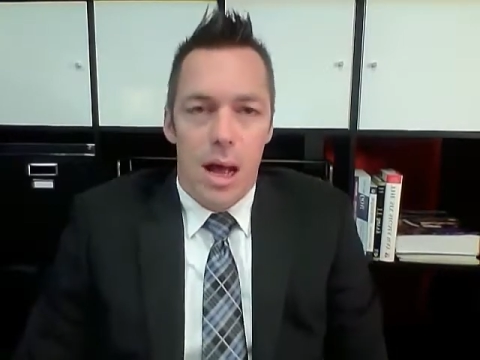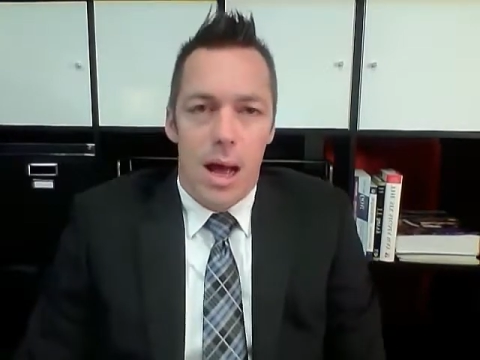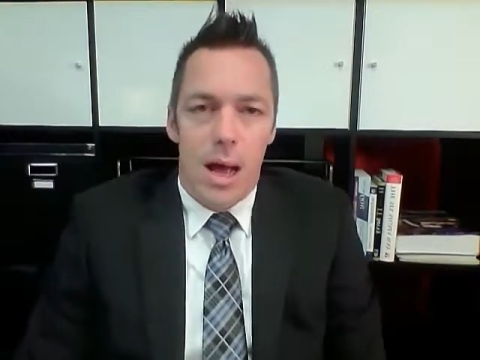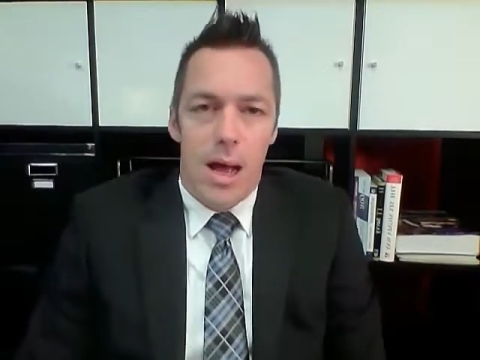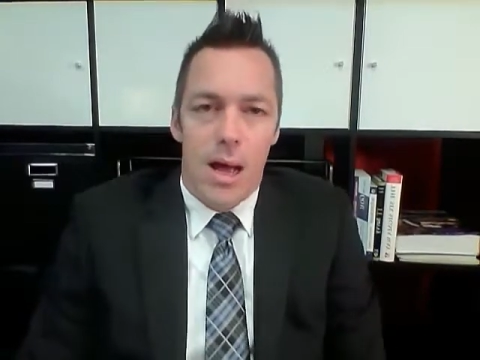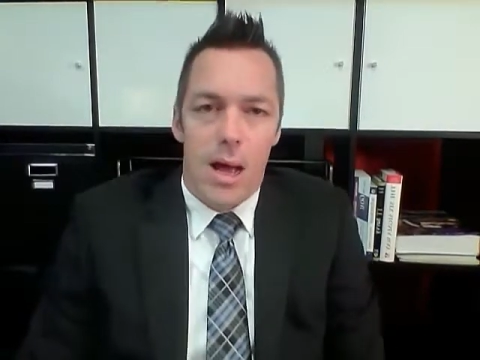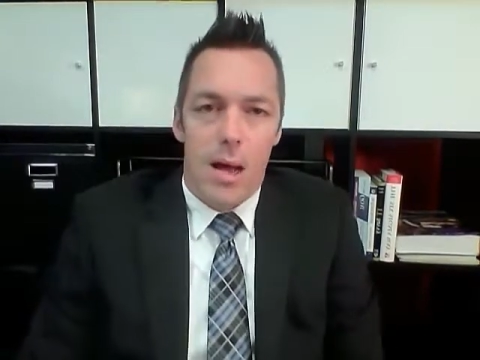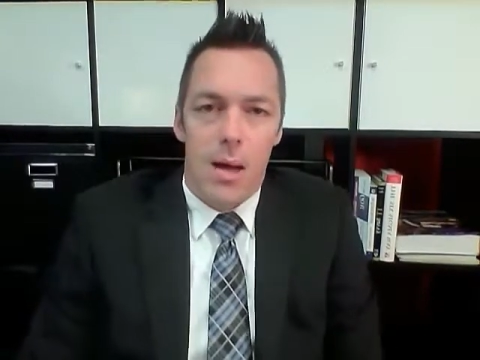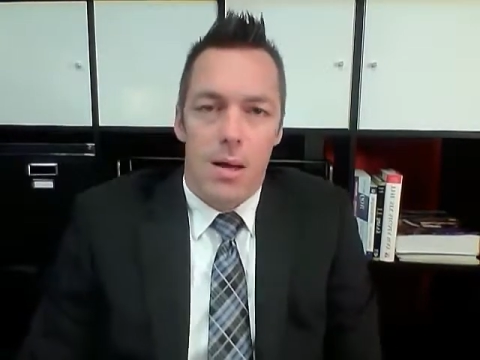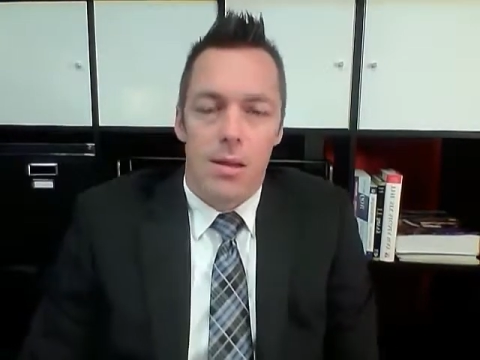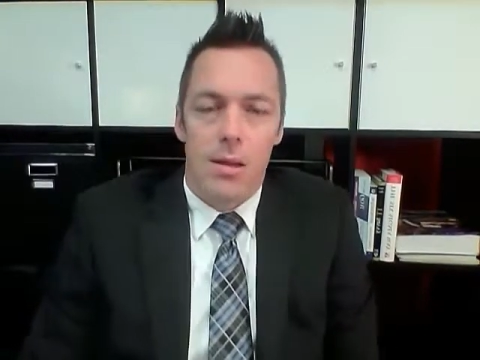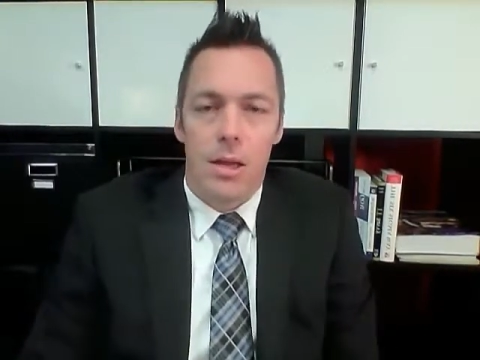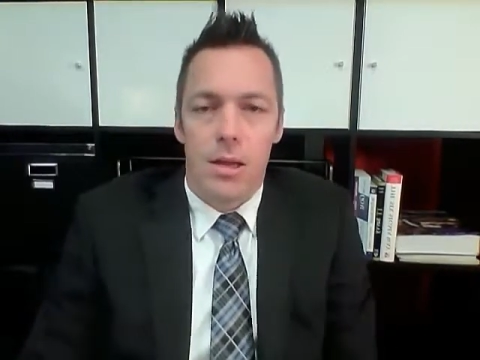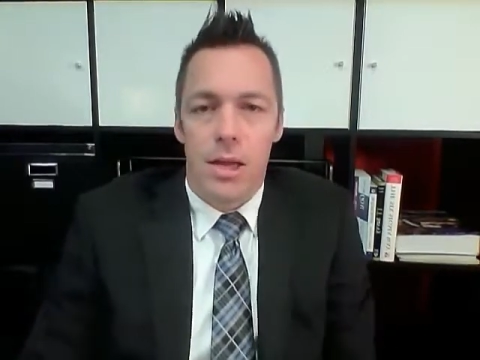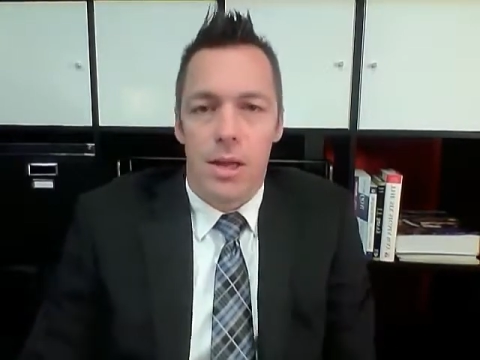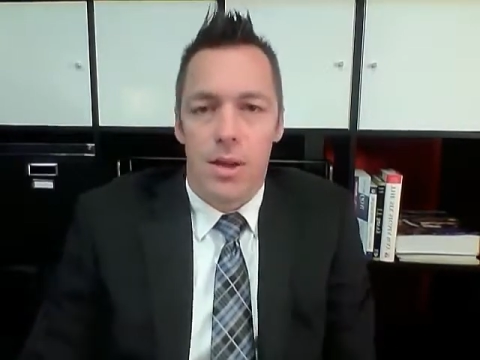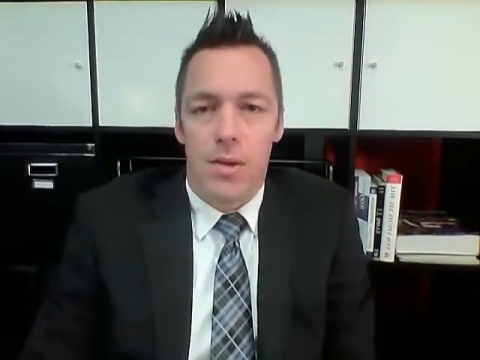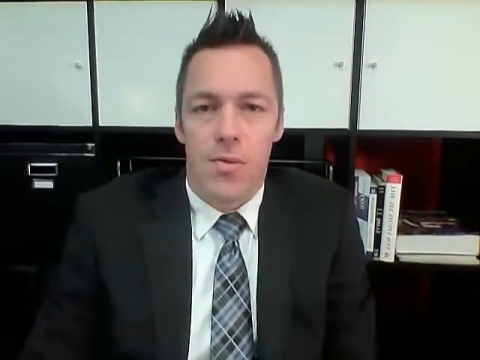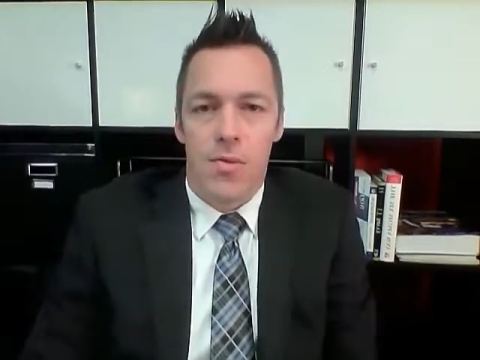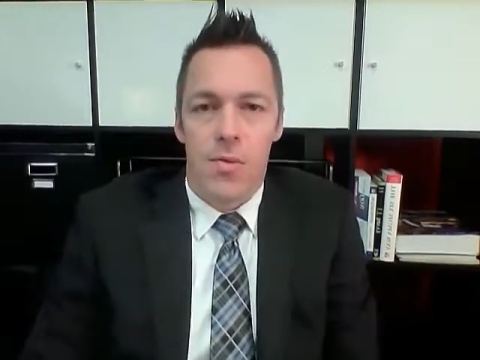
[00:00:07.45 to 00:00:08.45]

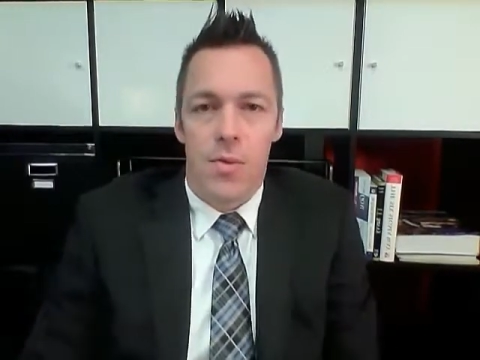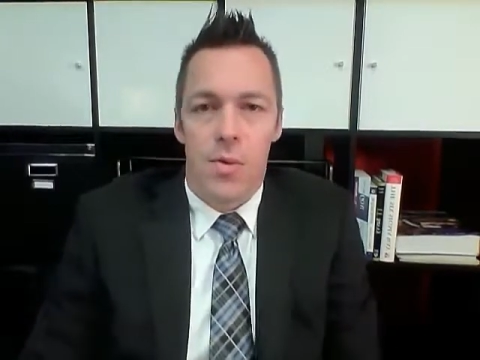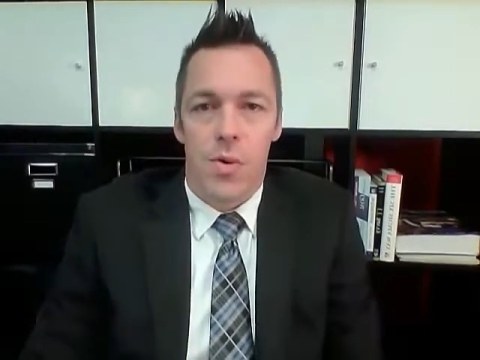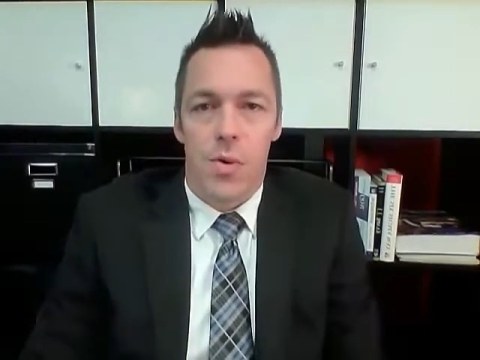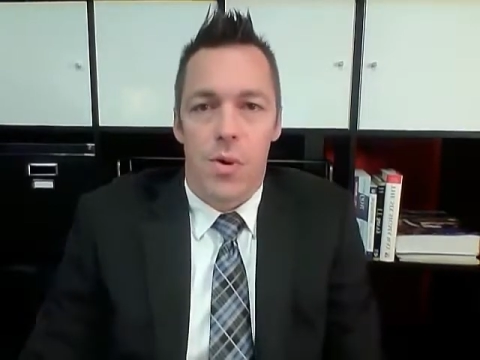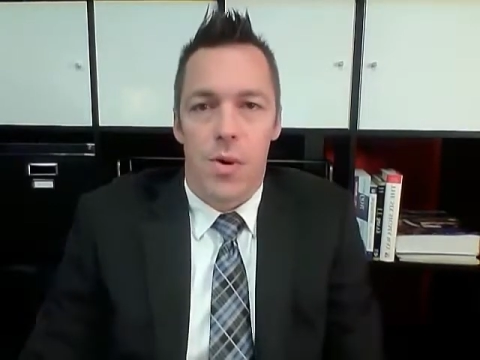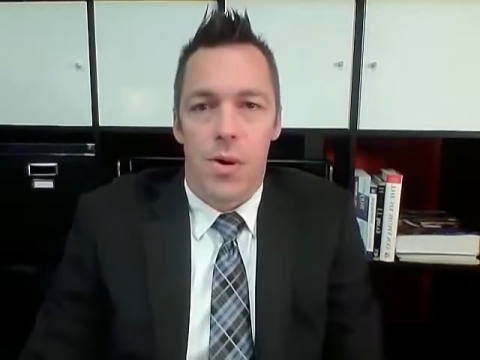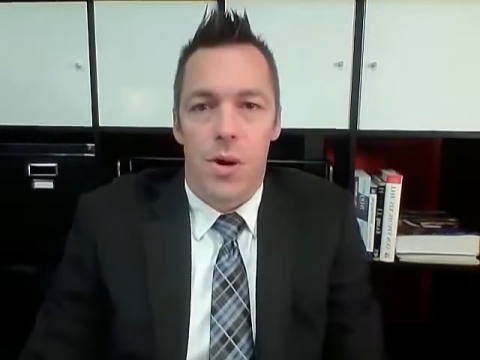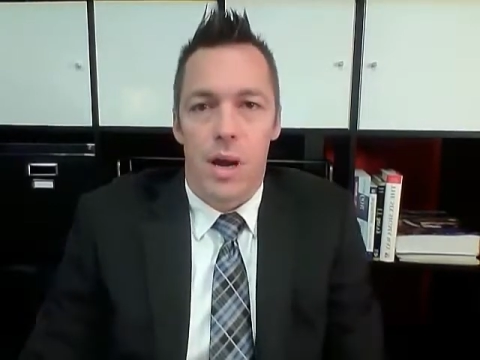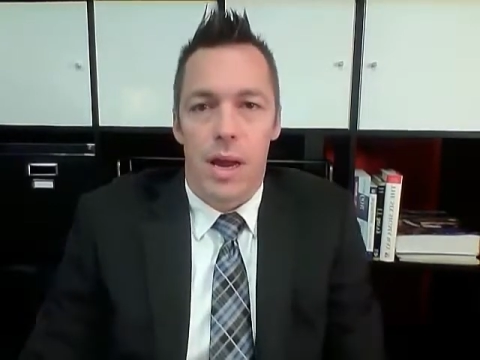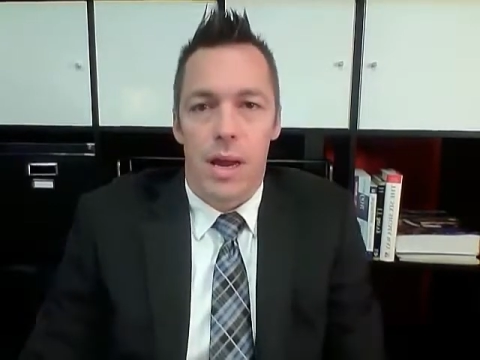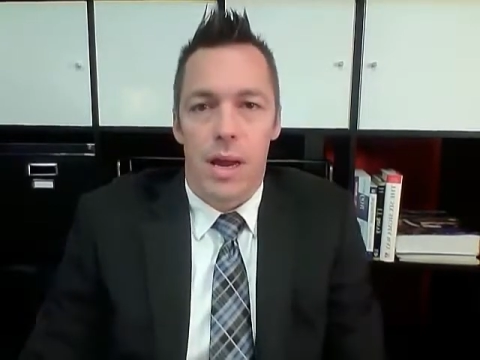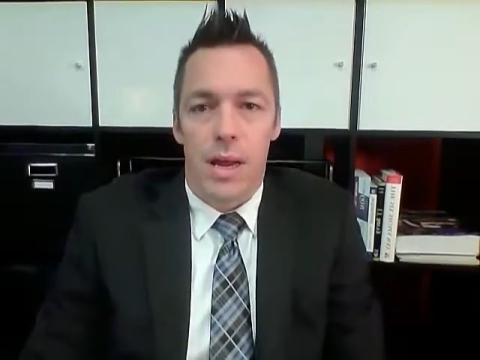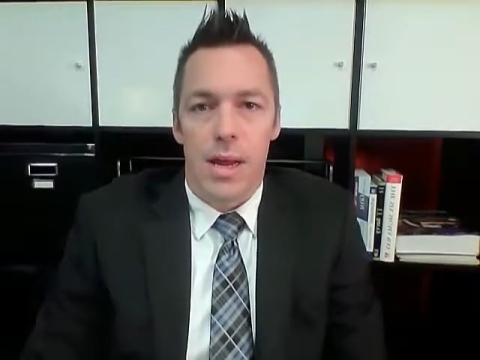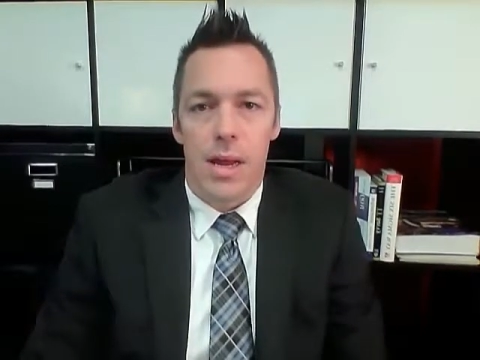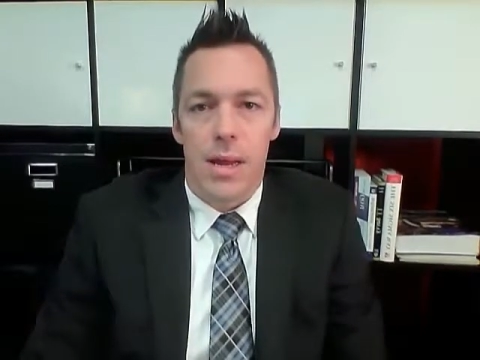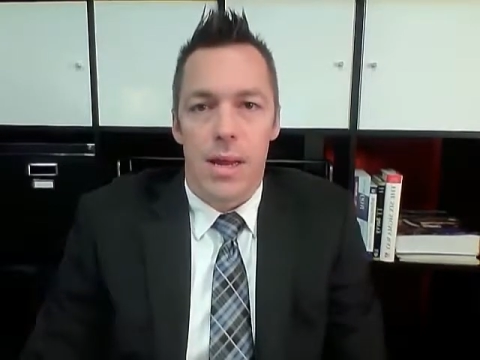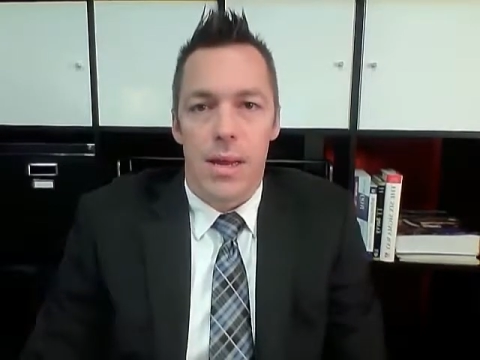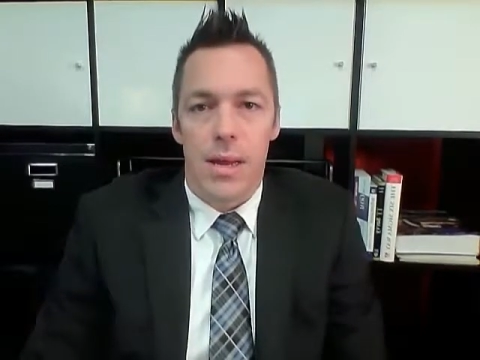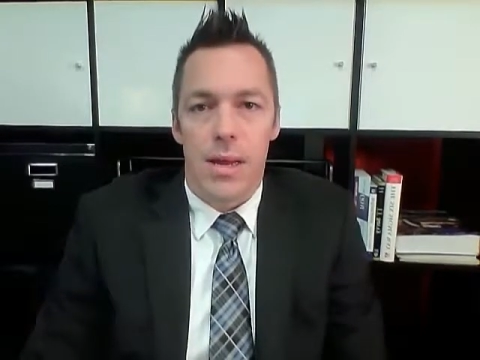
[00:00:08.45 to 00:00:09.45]
looking for
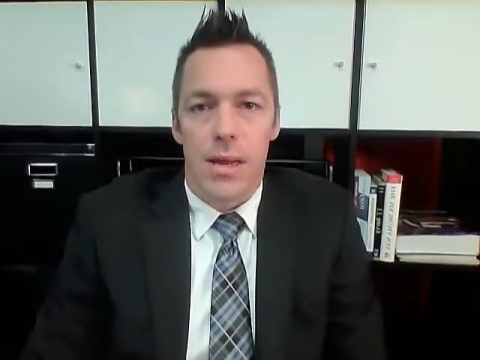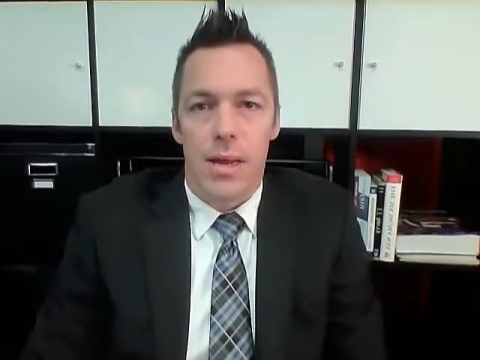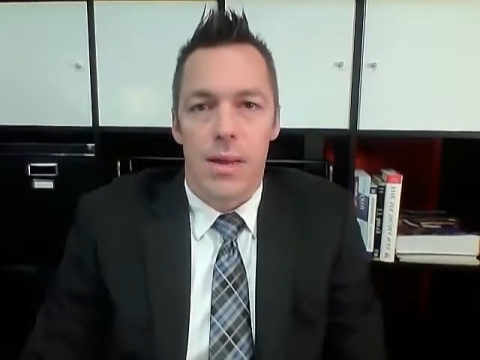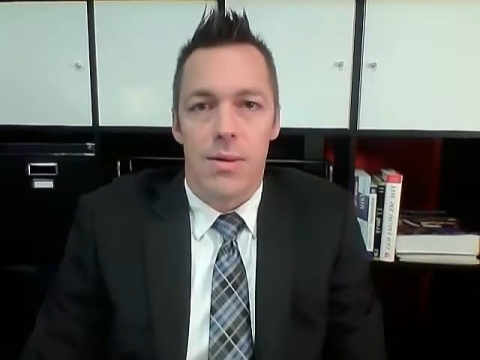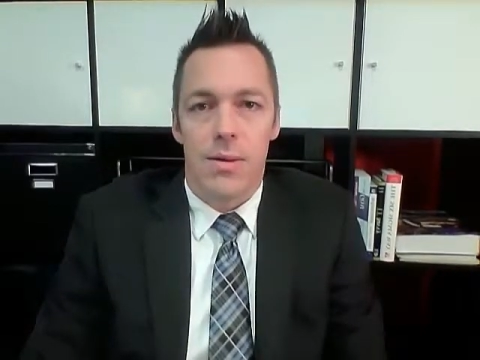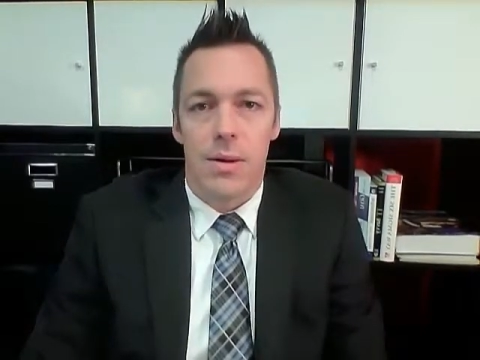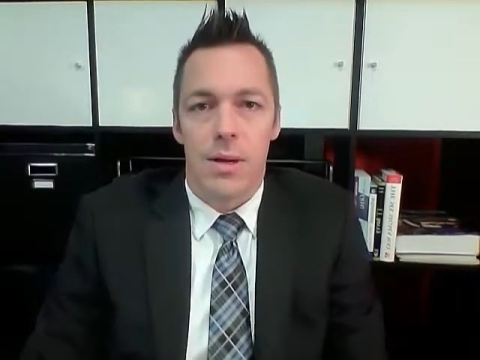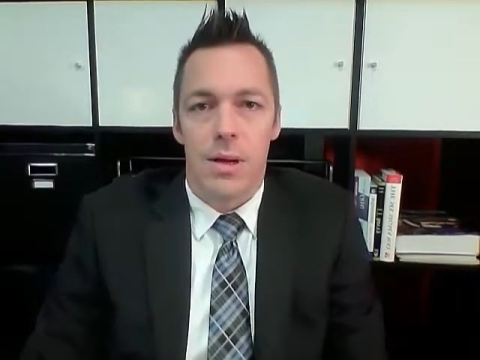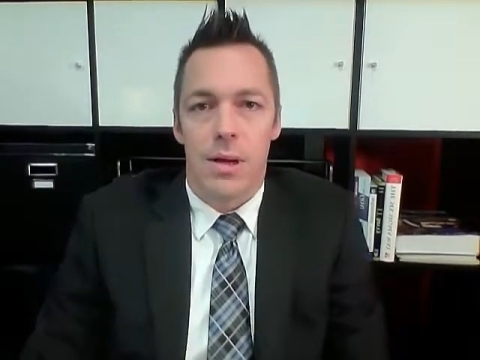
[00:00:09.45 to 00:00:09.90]
a